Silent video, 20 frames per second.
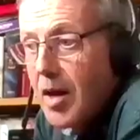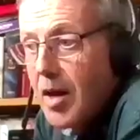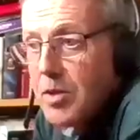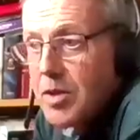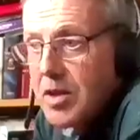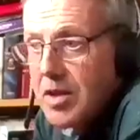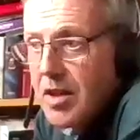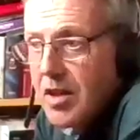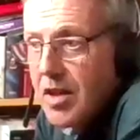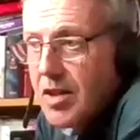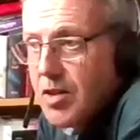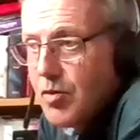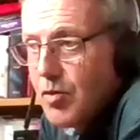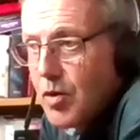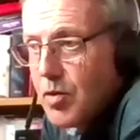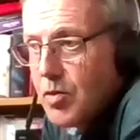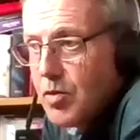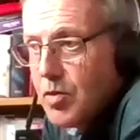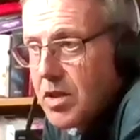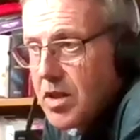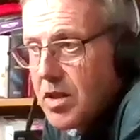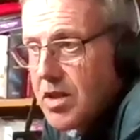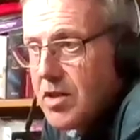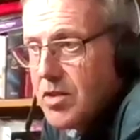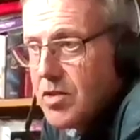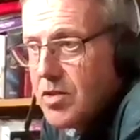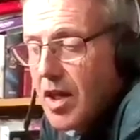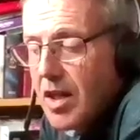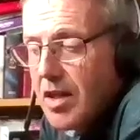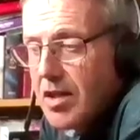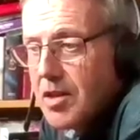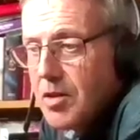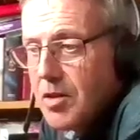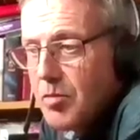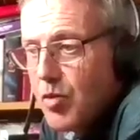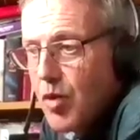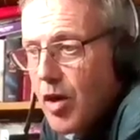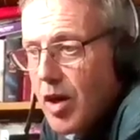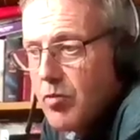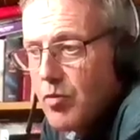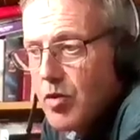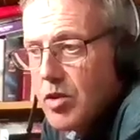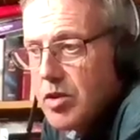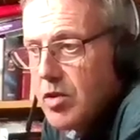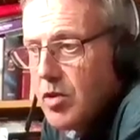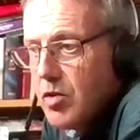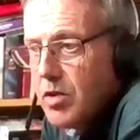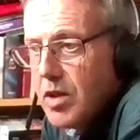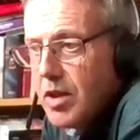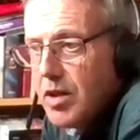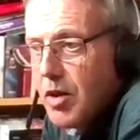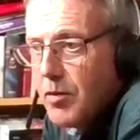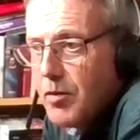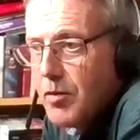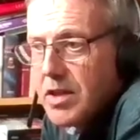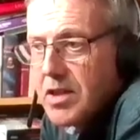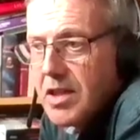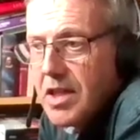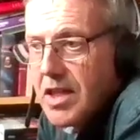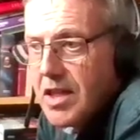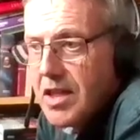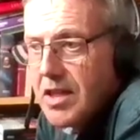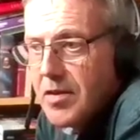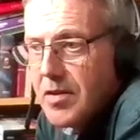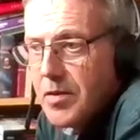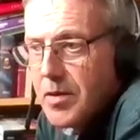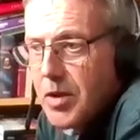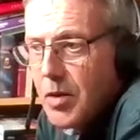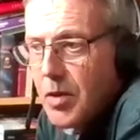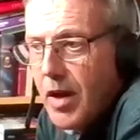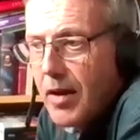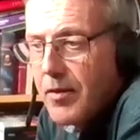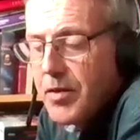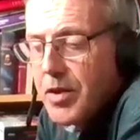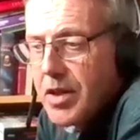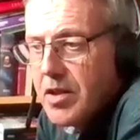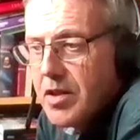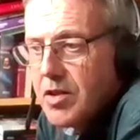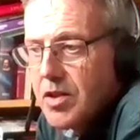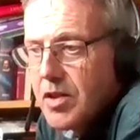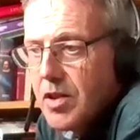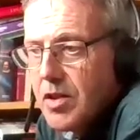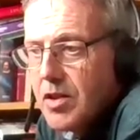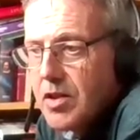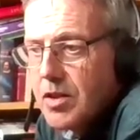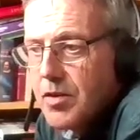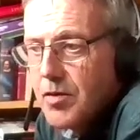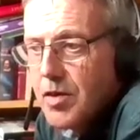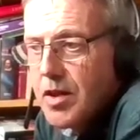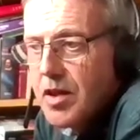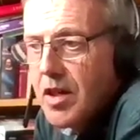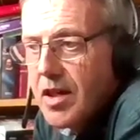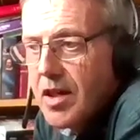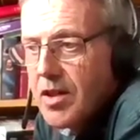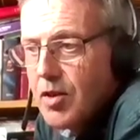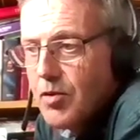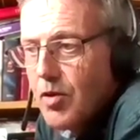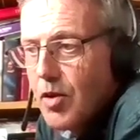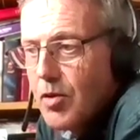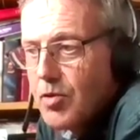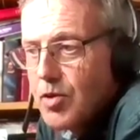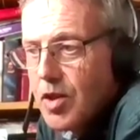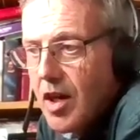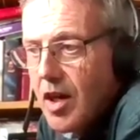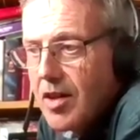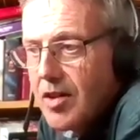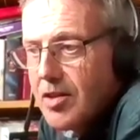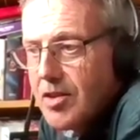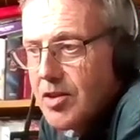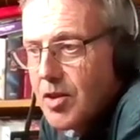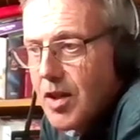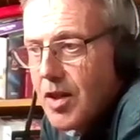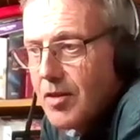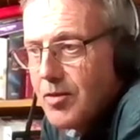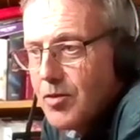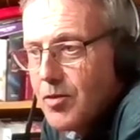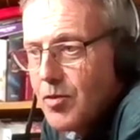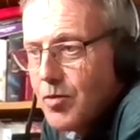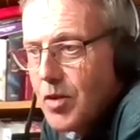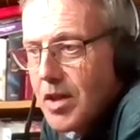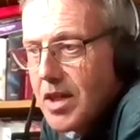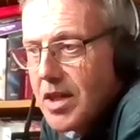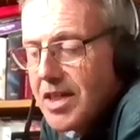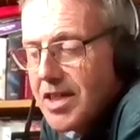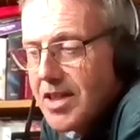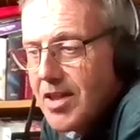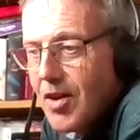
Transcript: was a 9-year-old child at primary school, and obviously you have the concerns of a 9-year-old child. You haven't really